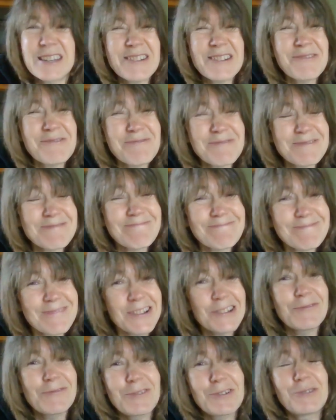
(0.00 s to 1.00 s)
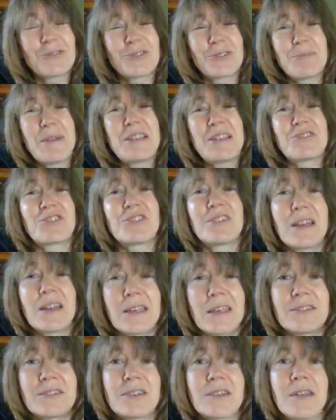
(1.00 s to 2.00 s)
no, I forgot to mention
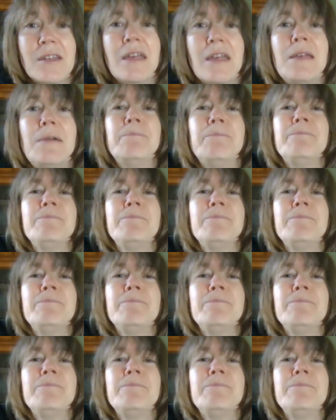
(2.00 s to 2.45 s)
that yesterday.